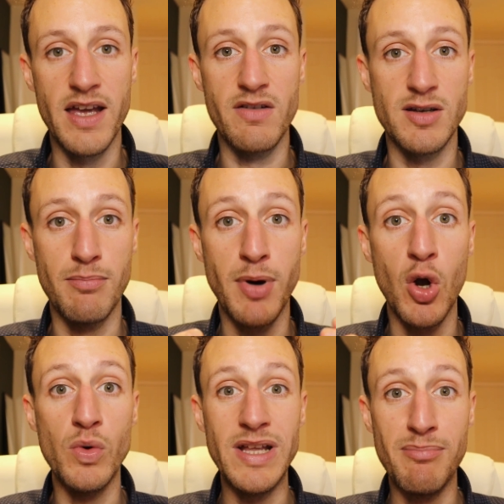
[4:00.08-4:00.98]
there is a
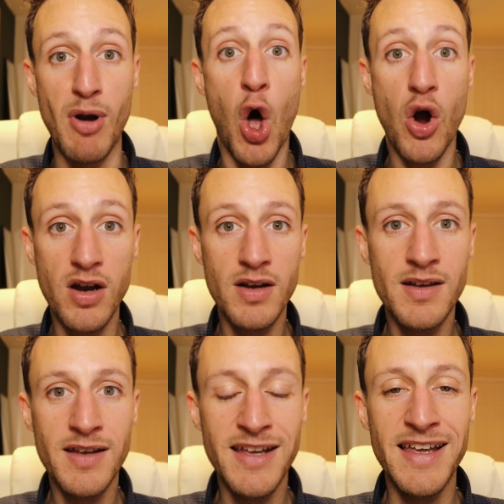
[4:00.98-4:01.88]
bony block
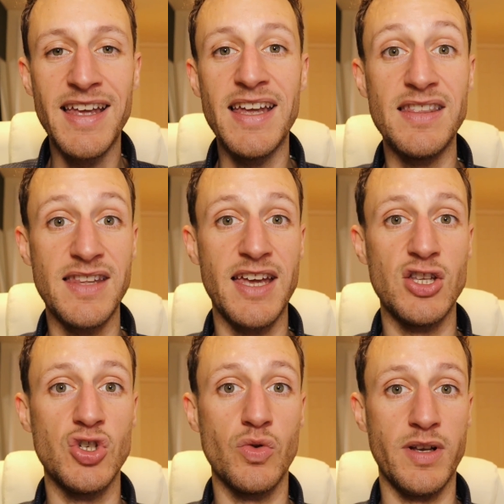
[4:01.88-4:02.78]
in their
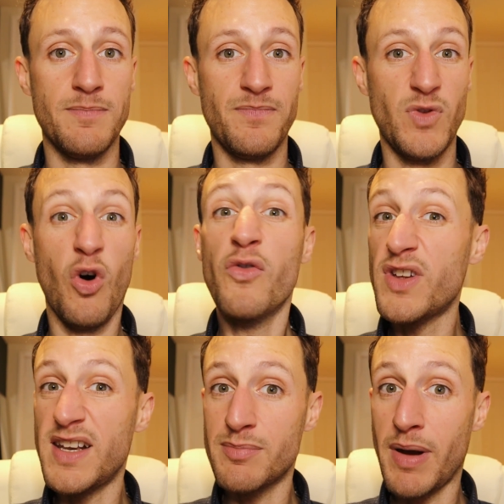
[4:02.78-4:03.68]
joint.
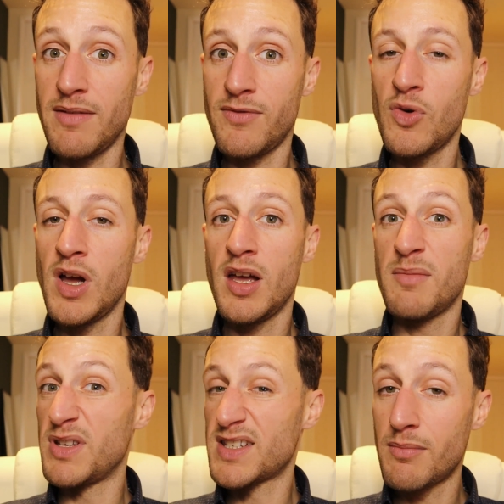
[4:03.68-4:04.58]
Often it's painful,
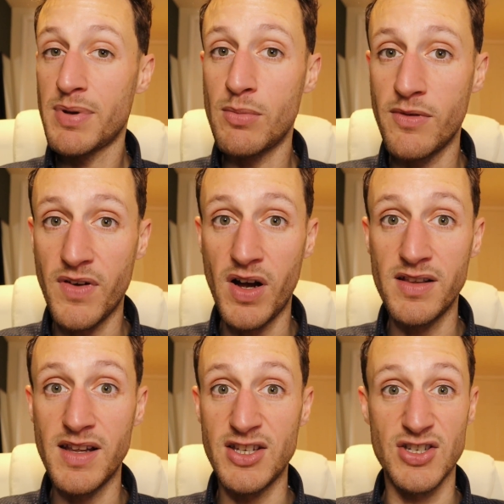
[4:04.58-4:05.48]
but some people
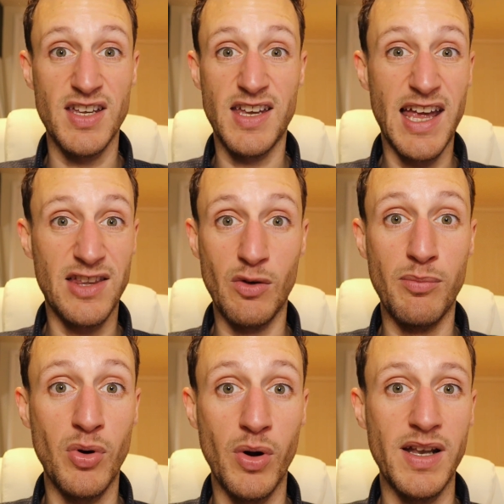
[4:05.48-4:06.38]
find they just get to a
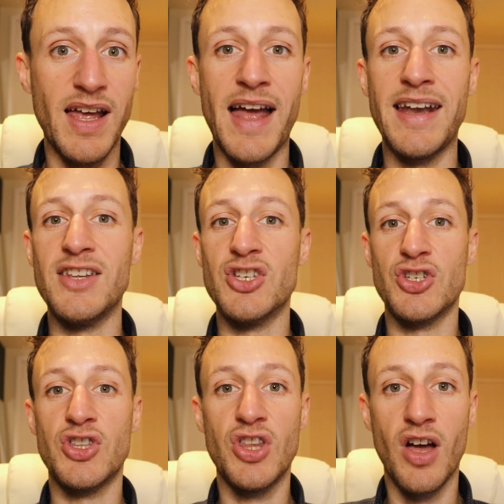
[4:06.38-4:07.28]
point and it
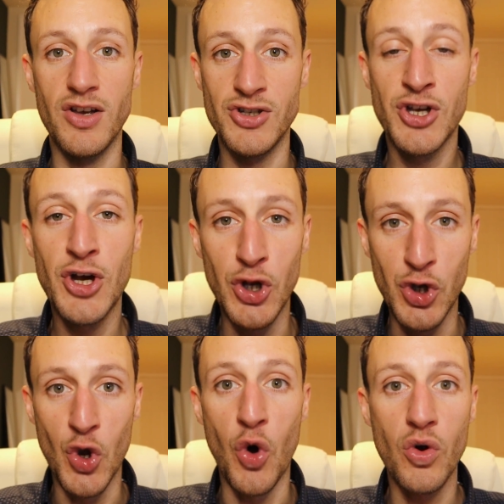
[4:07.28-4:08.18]
just does
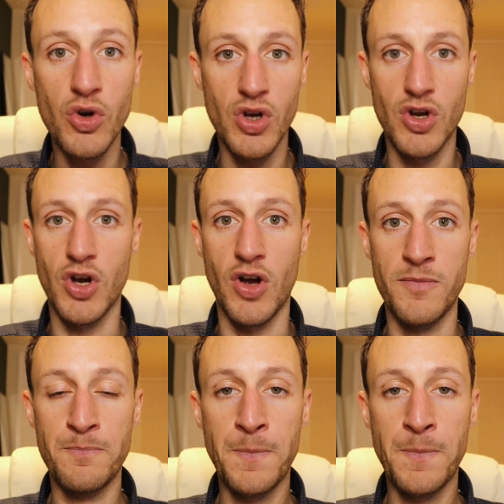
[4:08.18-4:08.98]
not go.